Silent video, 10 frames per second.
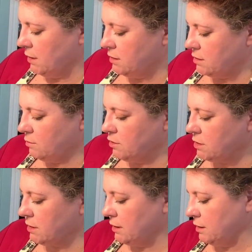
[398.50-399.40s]
So we'll
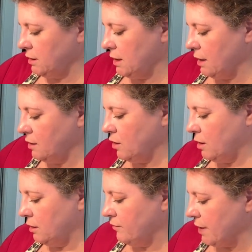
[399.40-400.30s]
just let the
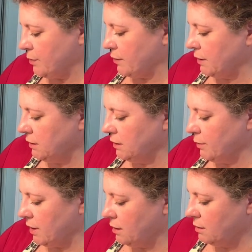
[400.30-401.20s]
alcohol evaporate a little bit.